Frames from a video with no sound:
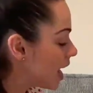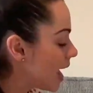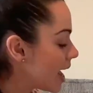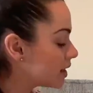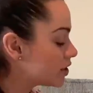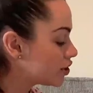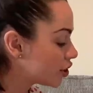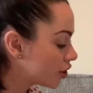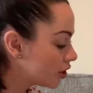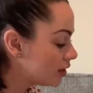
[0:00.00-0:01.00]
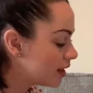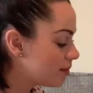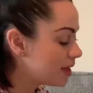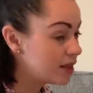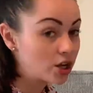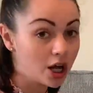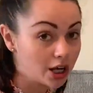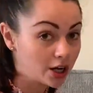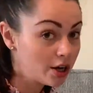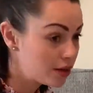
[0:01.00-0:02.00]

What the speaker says: and circled them in the colour